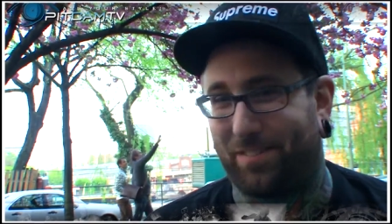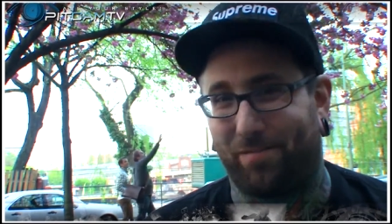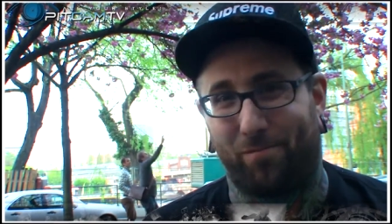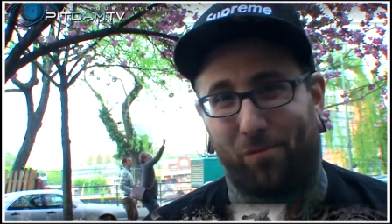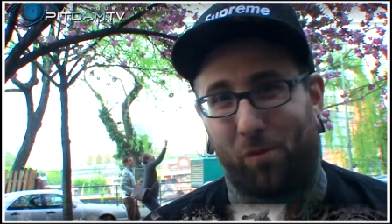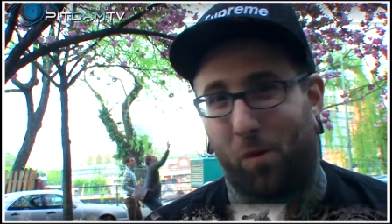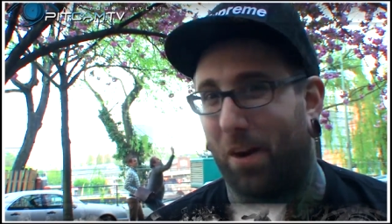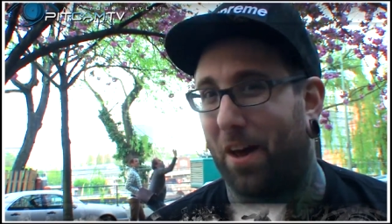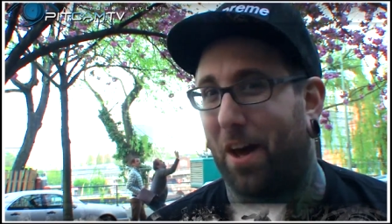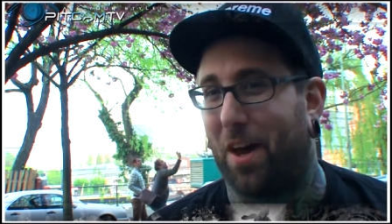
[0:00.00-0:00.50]

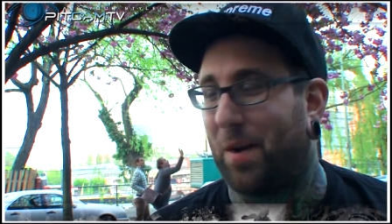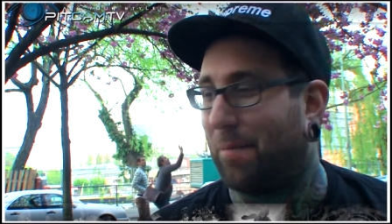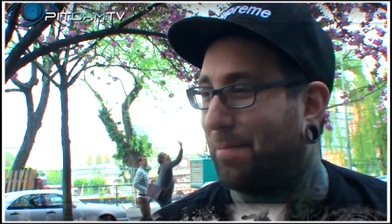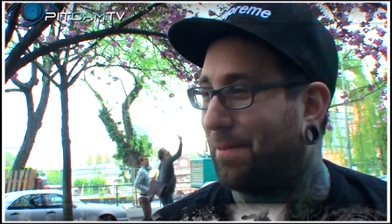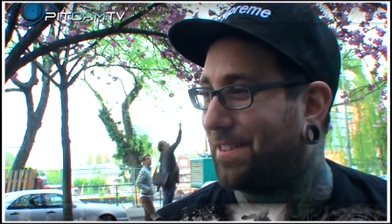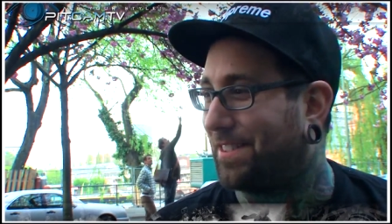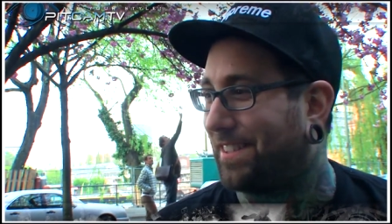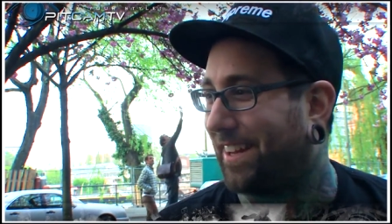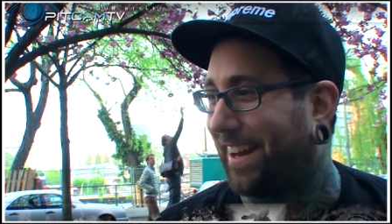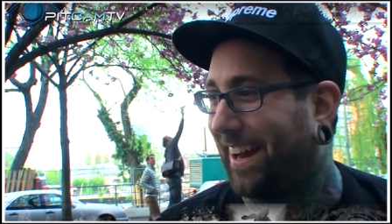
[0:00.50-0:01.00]

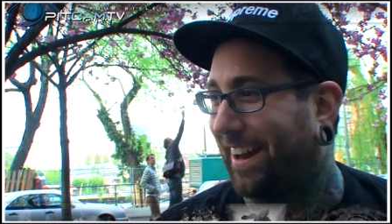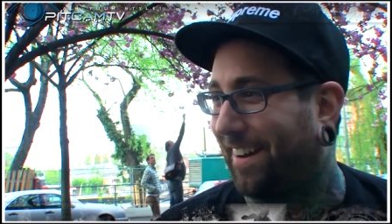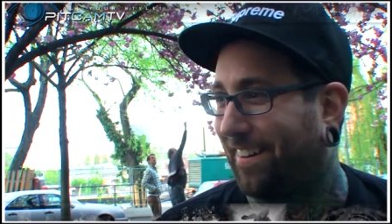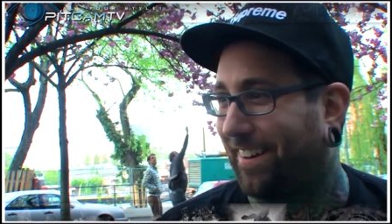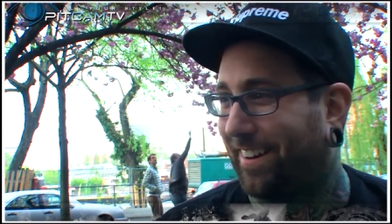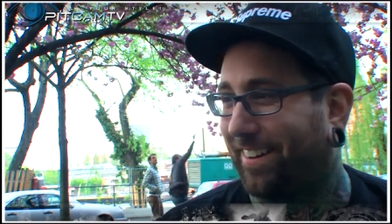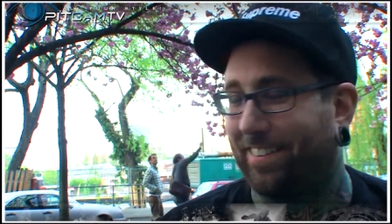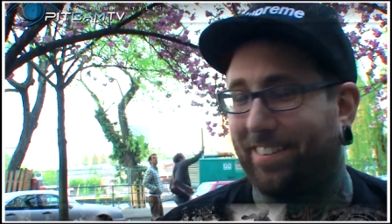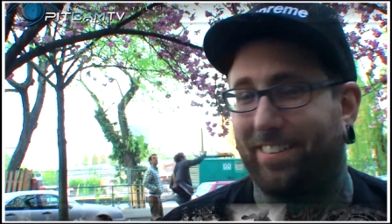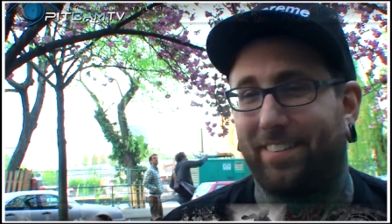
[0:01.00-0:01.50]
100%
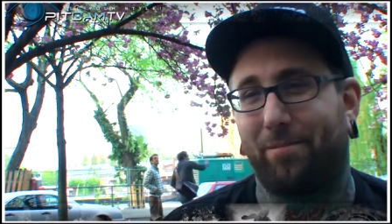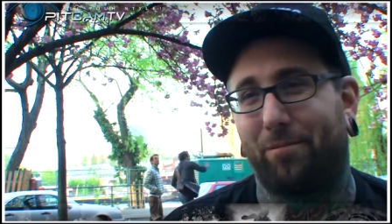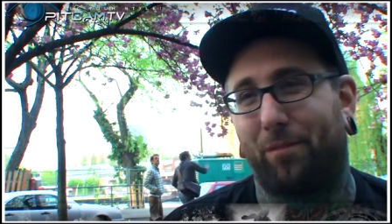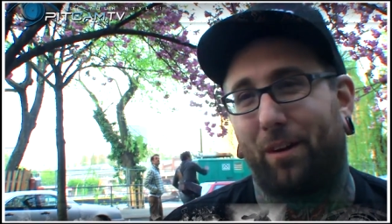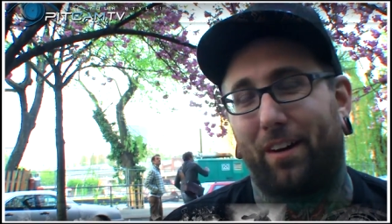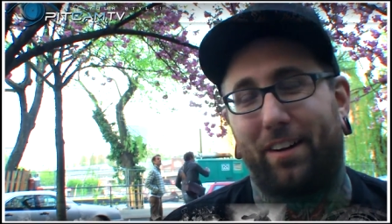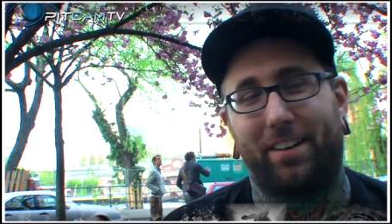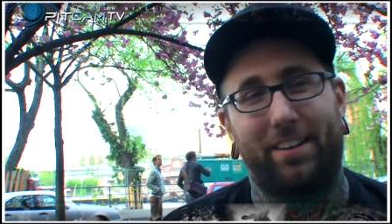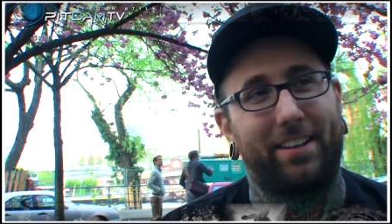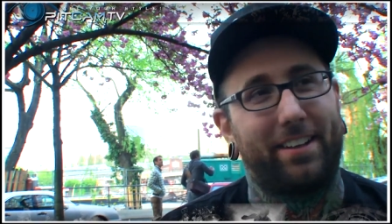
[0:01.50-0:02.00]
arrogant.
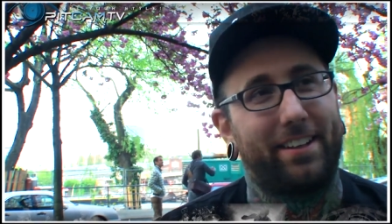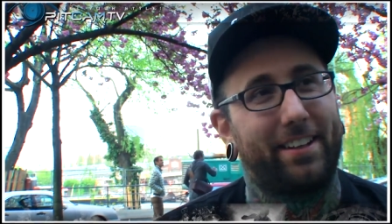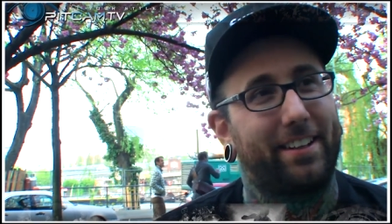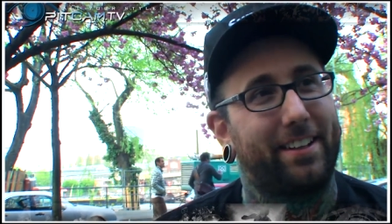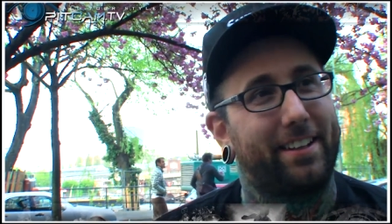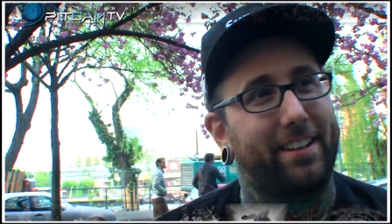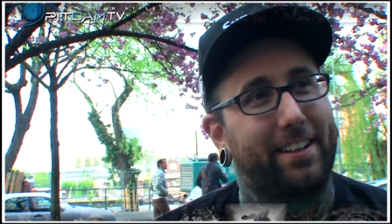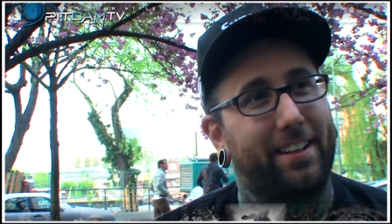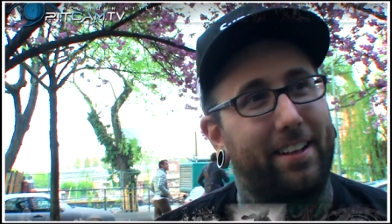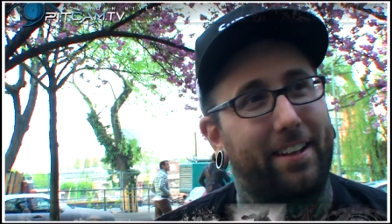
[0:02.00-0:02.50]
But, exactly.
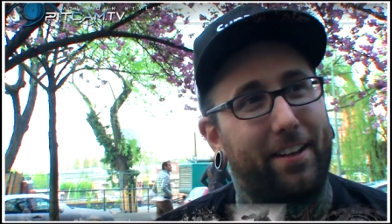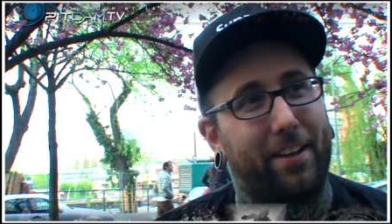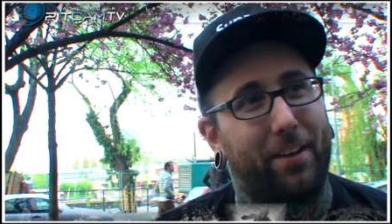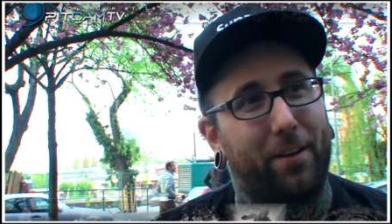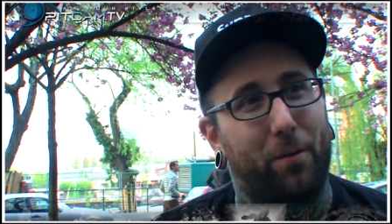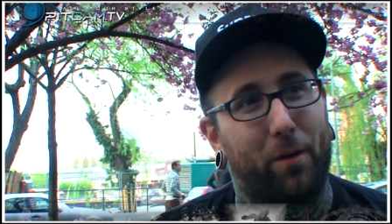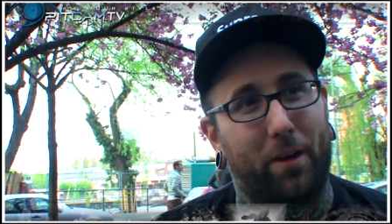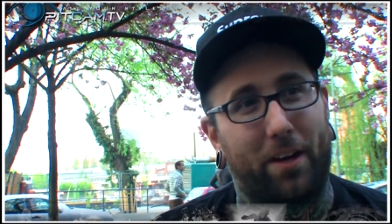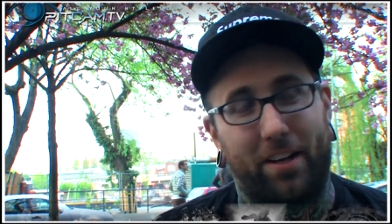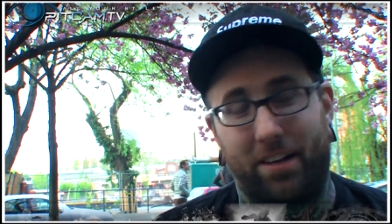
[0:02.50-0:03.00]
You know,
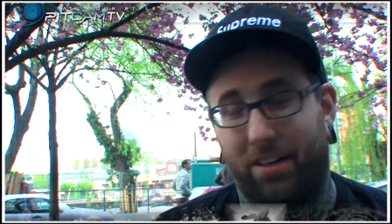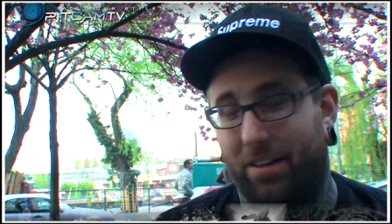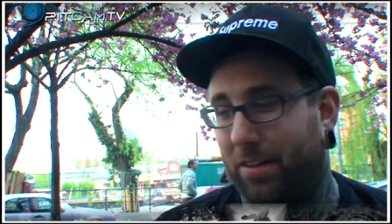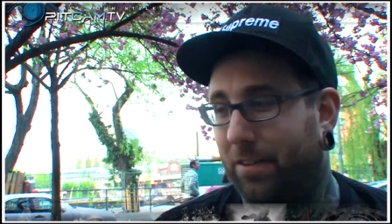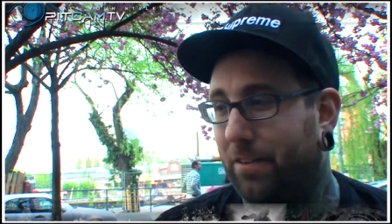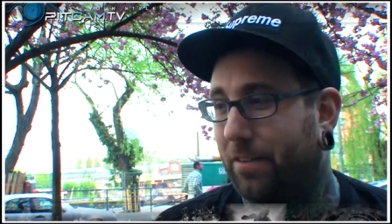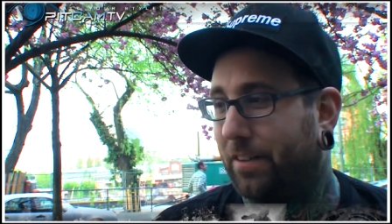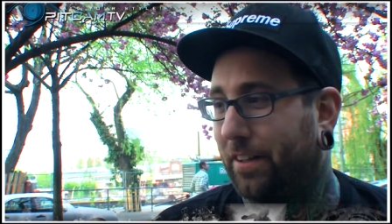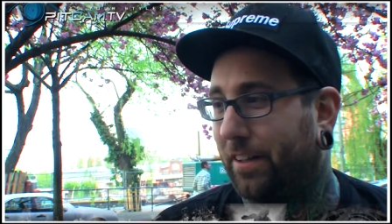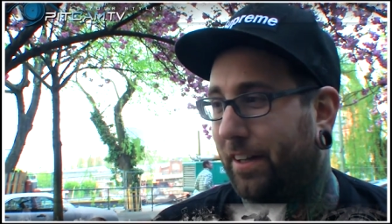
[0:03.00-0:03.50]
what can you
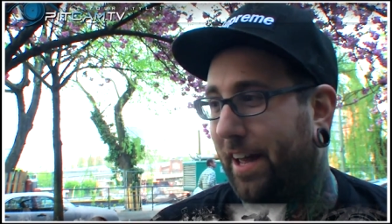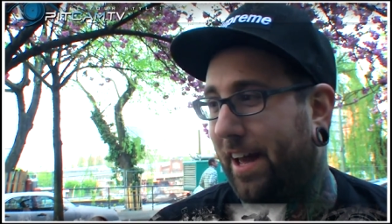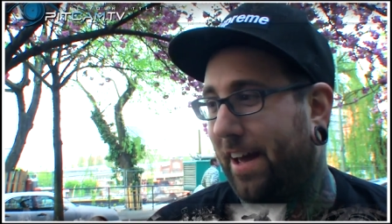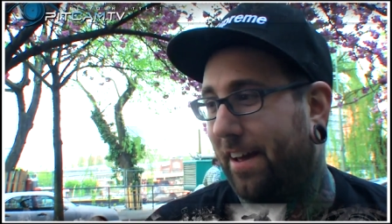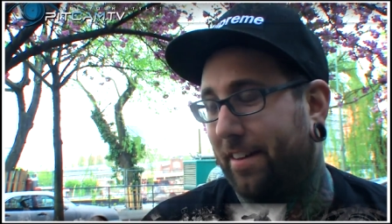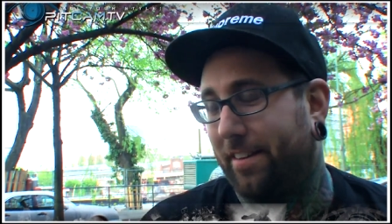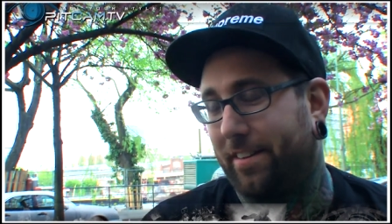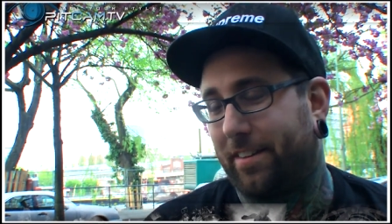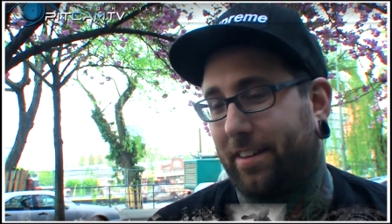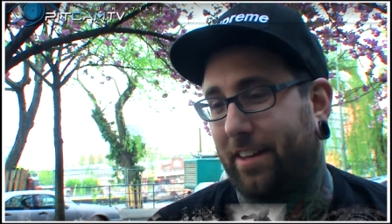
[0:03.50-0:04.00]
do? You
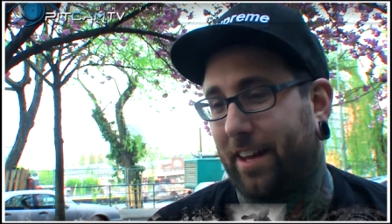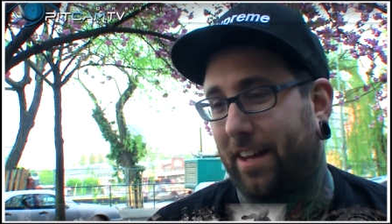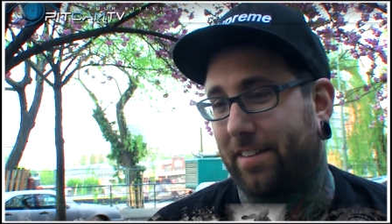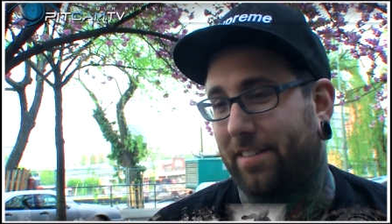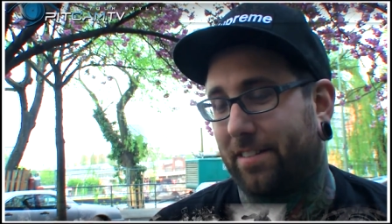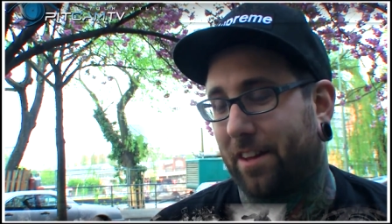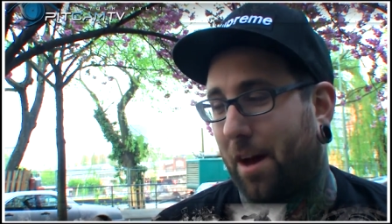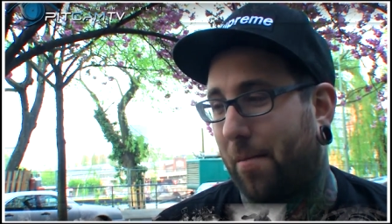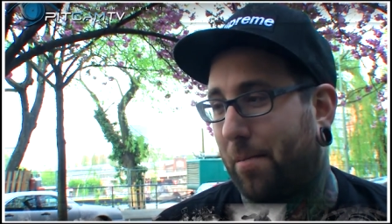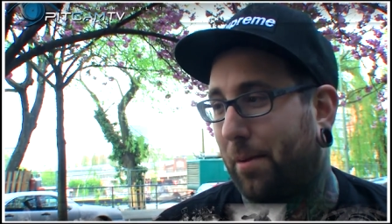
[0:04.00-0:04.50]
can't
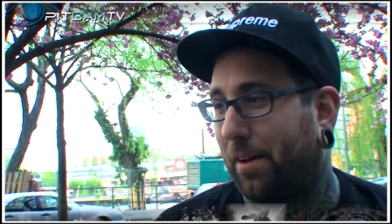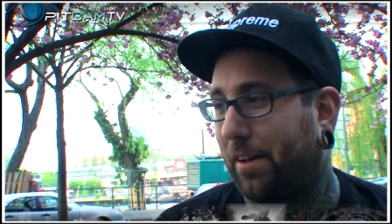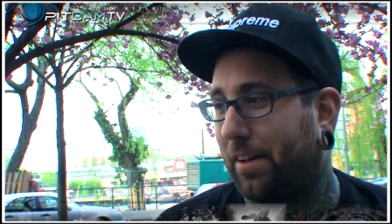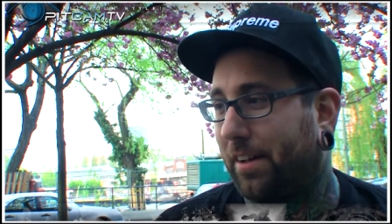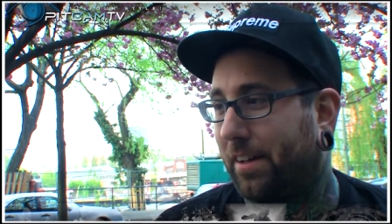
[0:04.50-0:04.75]
stop it.